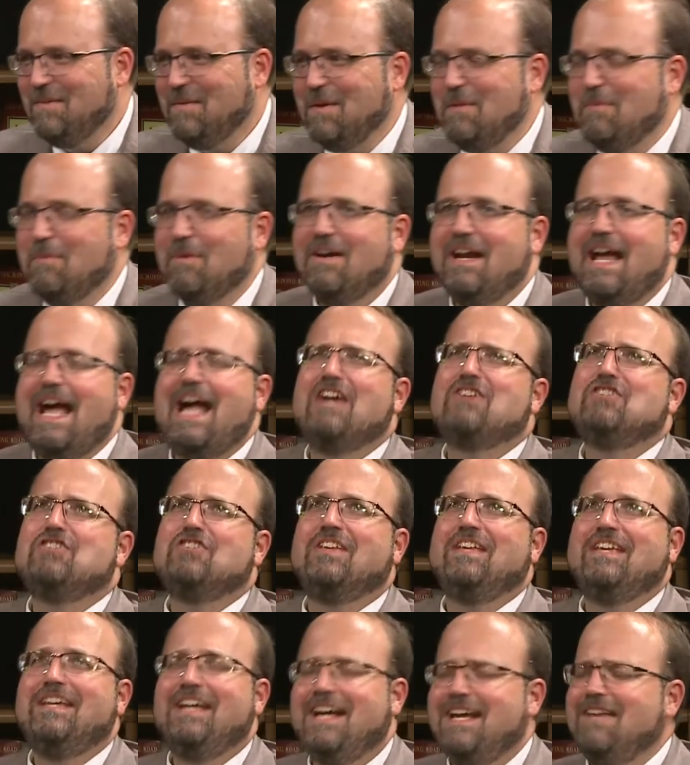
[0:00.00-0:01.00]
We were
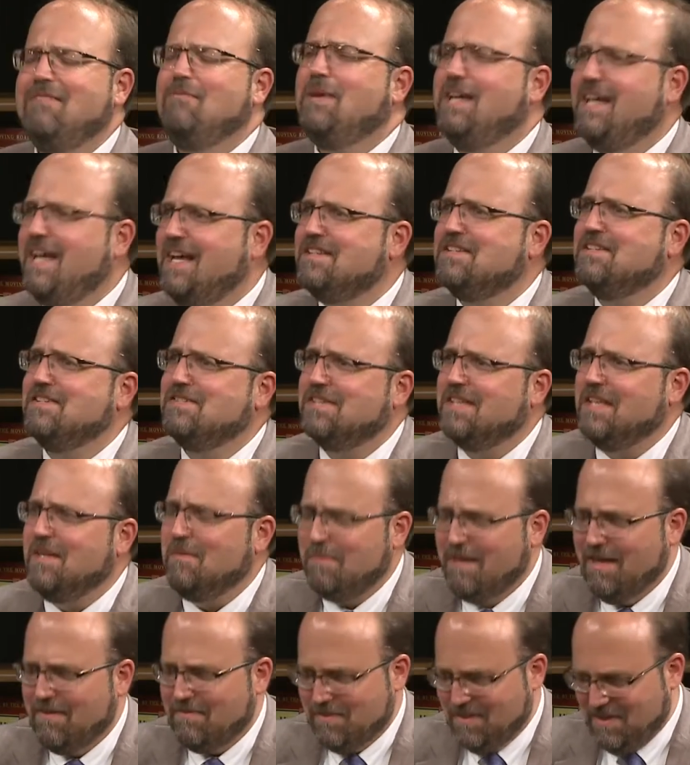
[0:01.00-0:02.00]
actually, we got to
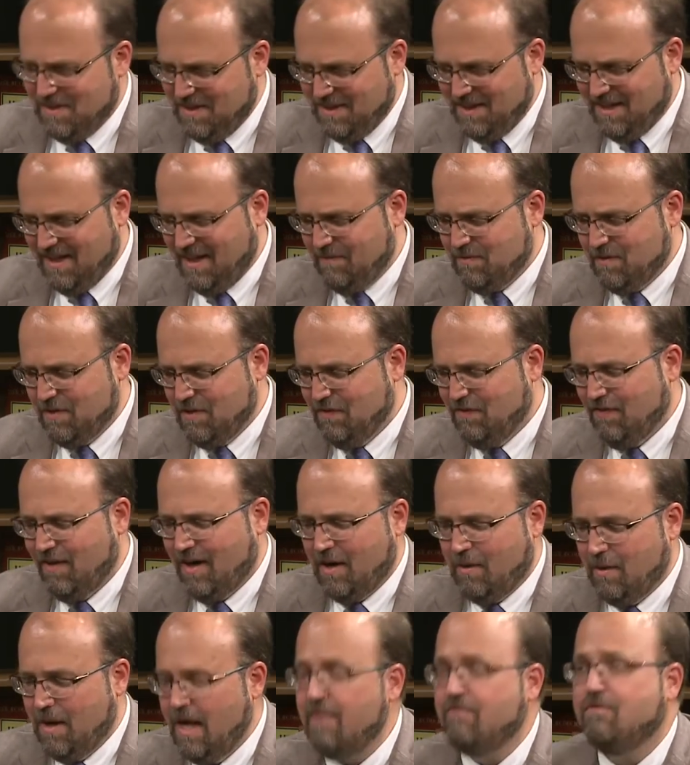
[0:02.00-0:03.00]
sleep after the
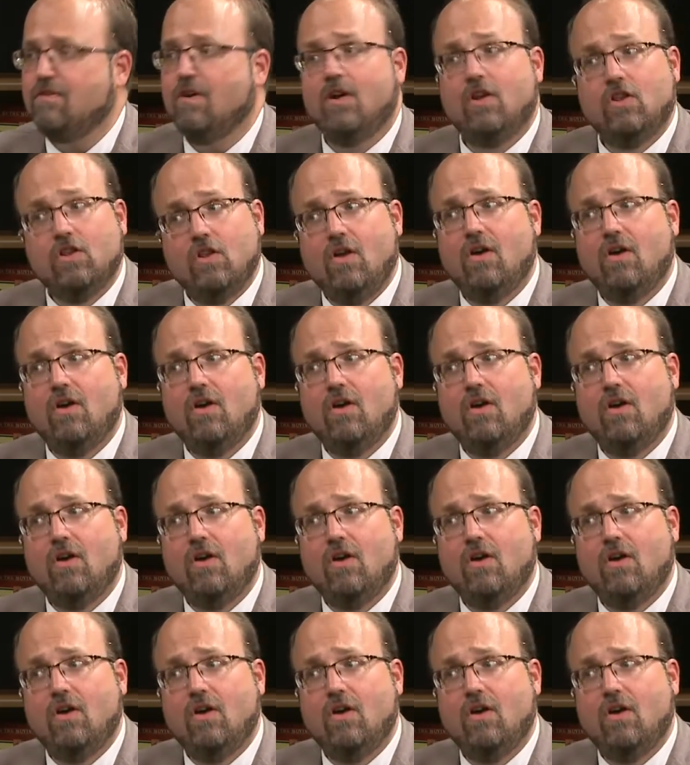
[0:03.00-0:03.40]
fire. After a